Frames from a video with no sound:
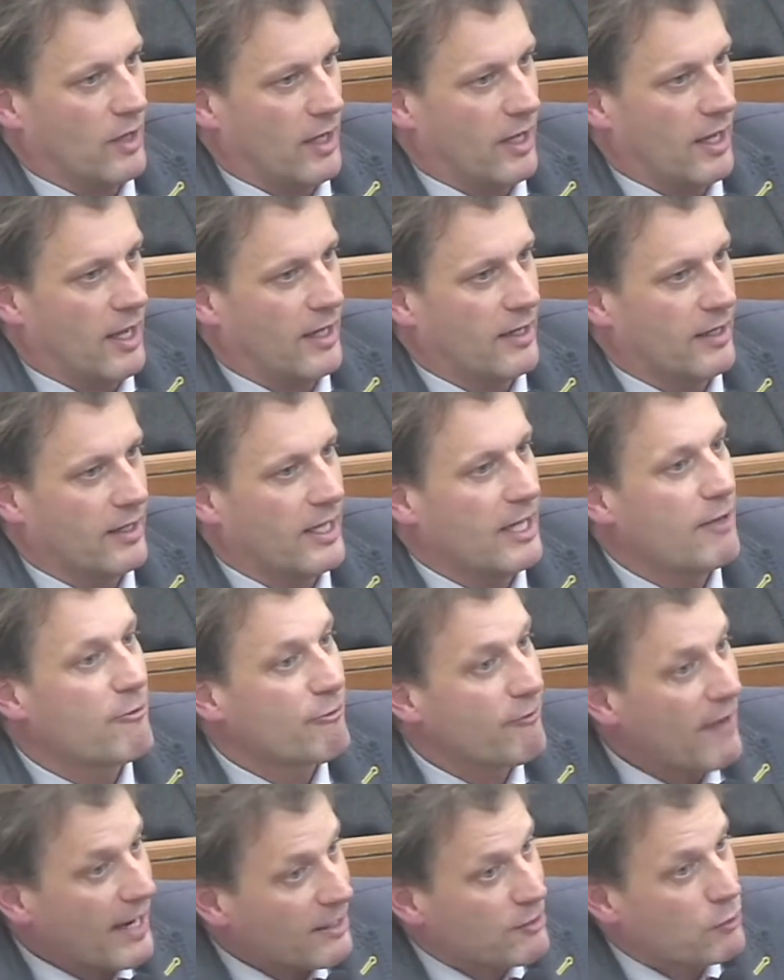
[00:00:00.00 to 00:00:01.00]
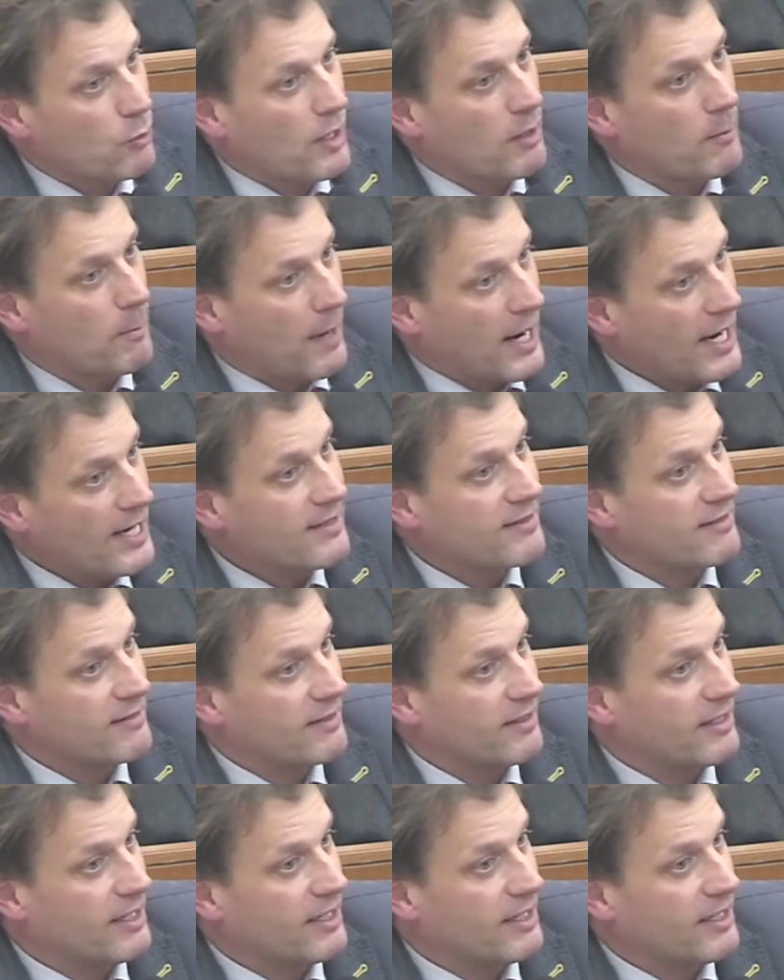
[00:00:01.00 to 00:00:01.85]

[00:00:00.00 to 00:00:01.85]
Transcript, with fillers: And in fact, one might